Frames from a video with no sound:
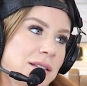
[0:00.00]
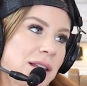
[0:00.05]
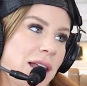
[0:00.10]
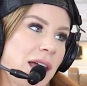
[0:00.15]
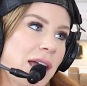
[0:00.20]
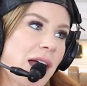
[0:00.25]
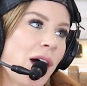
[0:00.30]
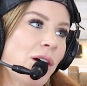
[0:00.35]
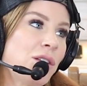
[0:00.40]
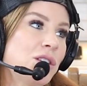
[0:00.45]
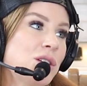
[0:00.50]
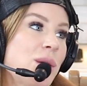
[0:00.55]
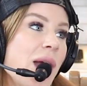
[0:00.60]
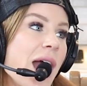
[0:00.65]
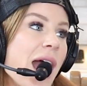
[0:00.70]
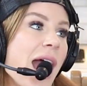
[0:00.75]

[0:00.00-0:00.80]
Like, I'll do